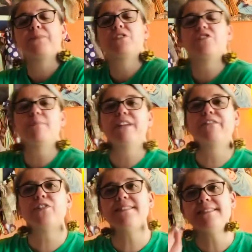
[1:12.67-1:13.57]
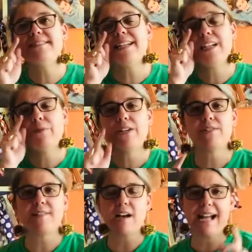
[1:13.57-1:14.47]
So my first and second graders
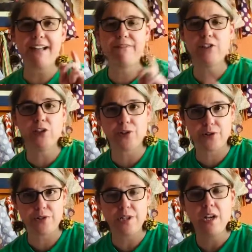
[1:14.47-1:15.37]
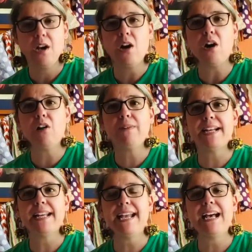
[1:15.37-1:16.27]
have learned already
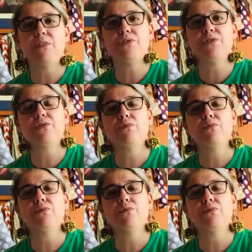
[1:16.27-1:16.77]
how to do